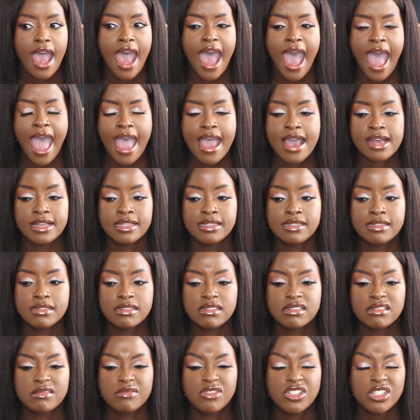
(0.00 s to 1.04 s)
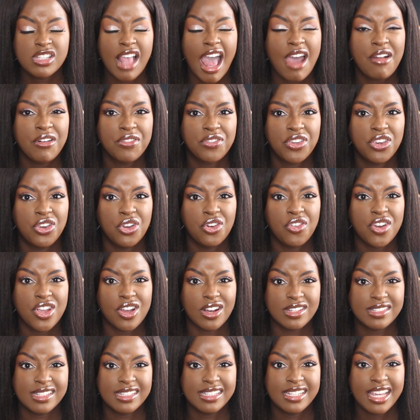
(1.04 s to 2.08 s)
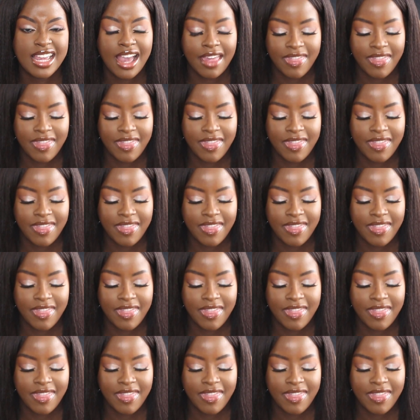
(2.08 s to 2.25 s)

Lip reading: as just out of curiosity.